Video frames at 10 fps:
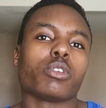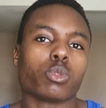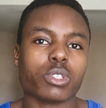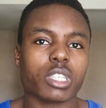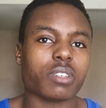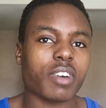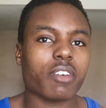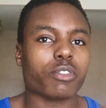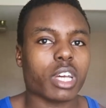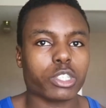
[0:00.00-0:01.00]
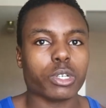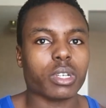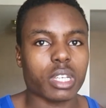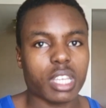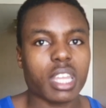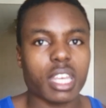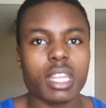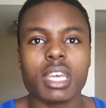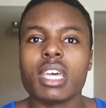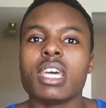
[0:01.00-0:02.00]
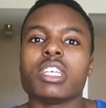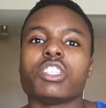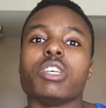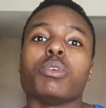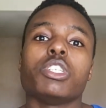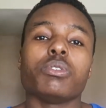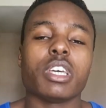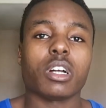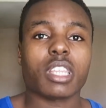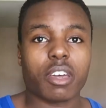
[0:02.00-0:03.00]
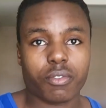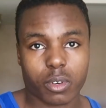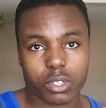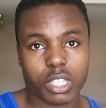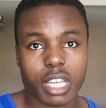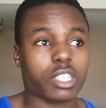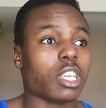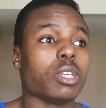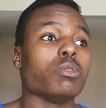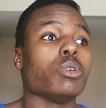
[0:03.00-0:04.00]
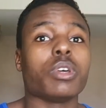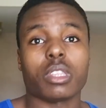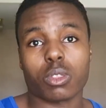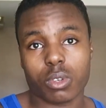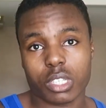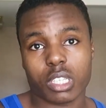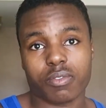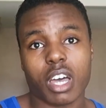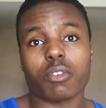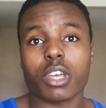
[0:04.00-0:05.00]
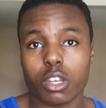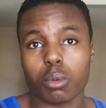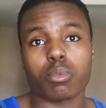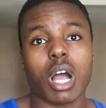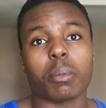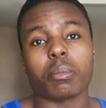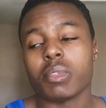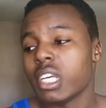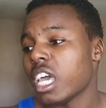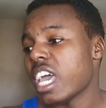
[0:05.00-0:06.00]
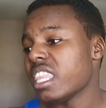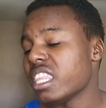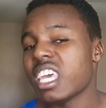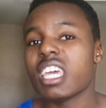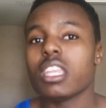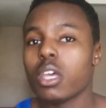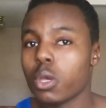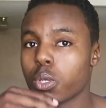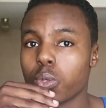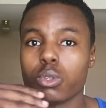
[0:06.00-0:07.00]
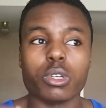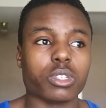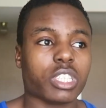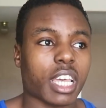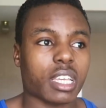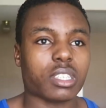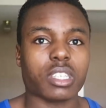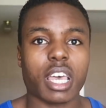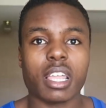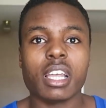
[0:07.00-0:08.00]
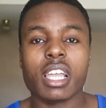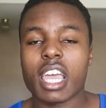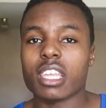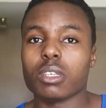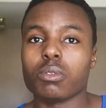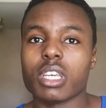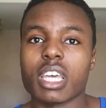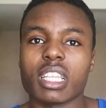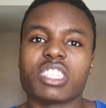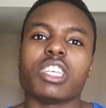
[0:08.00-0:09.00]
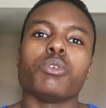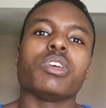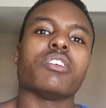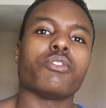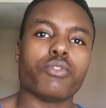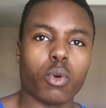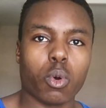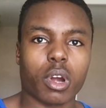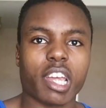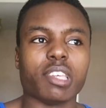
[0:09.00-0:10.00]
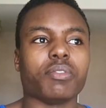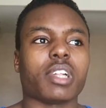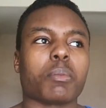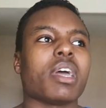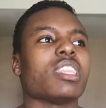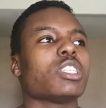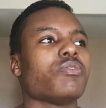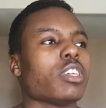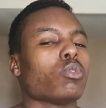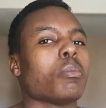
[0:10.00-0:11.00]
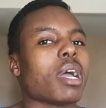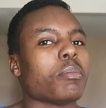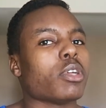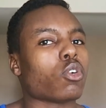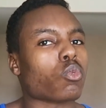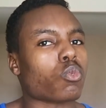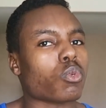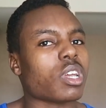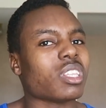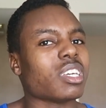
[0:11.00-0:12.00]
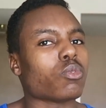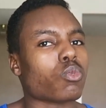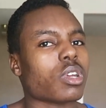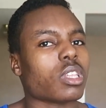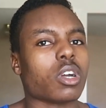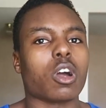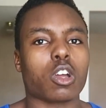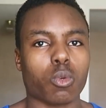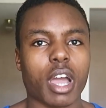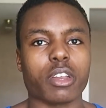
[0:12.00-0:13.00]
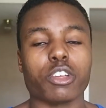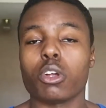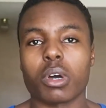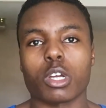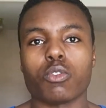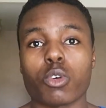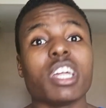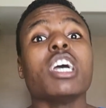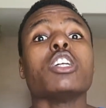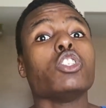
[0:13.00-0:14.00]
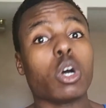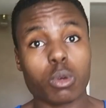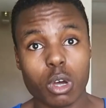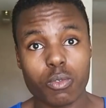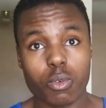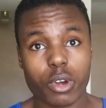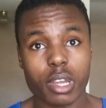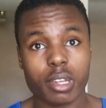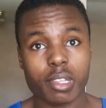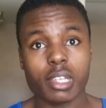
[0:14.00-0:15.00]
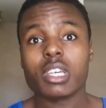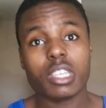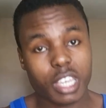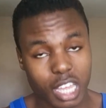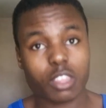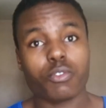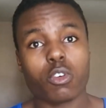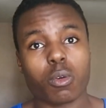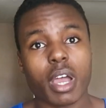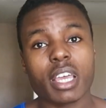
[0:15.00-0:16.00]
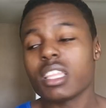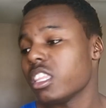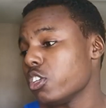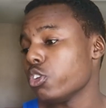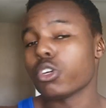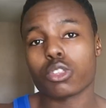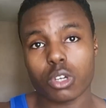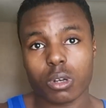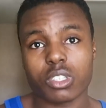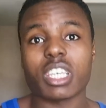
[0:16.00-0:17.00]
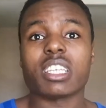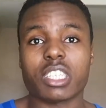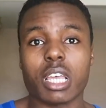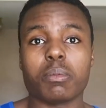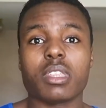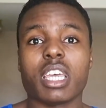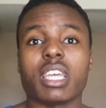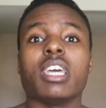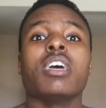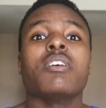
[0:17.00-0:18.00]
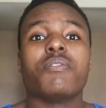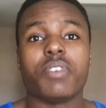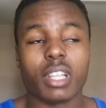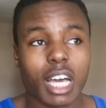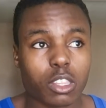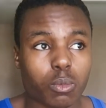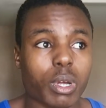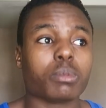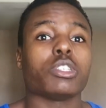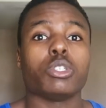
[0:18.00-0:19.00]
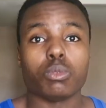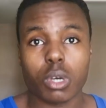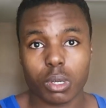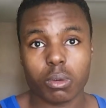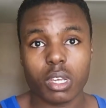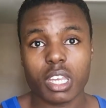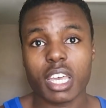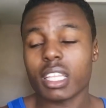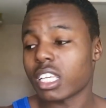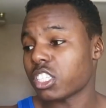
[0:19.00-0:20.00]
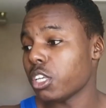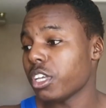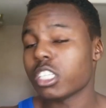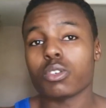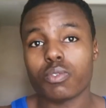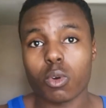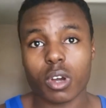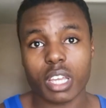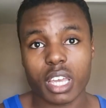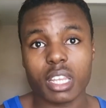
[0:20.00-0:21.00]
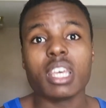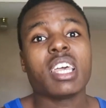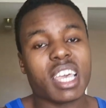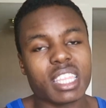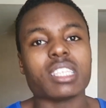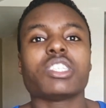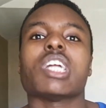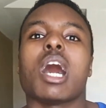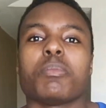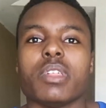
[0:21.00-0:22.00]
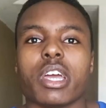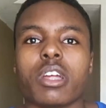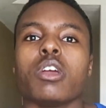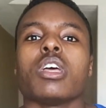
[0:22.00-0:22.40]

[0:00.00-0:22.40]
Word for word: for the three sets of five, you're not sure you can get it, see what you get on that first set. Say you do get the three sets of five, okay, no problem. And then you do your second set and you get, let's say you get four and you feel like, man, this fifth one might be a really, really hard grinder. You don't wanna go for it. Don't go for it. You got the four, right? Then do your third set, same thing. Fill out the reps that you know you can get. Let's say you get to four again, then stop there.